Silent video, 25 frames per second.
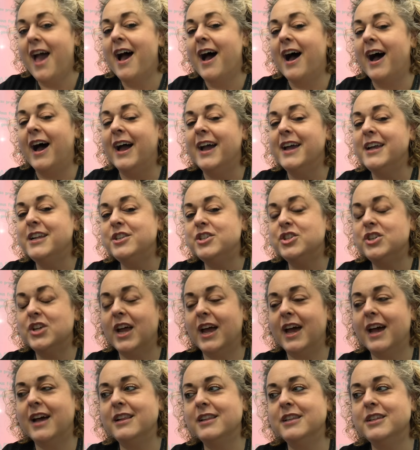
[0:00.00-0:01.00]
I
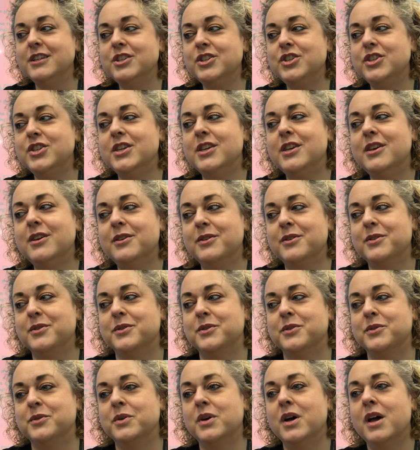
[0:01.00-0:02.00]
challenge
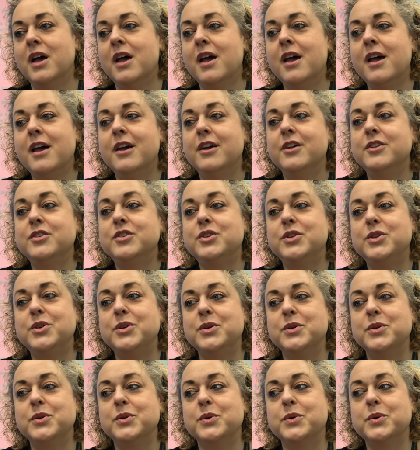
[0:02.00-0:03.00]
you
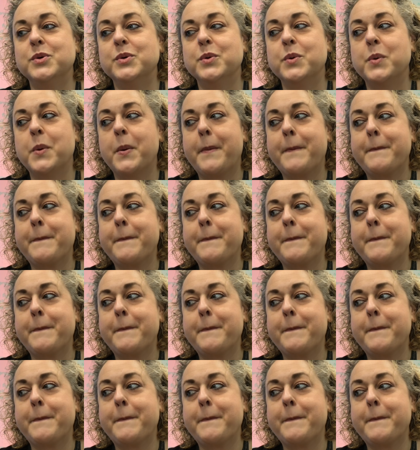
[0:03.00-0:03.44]
to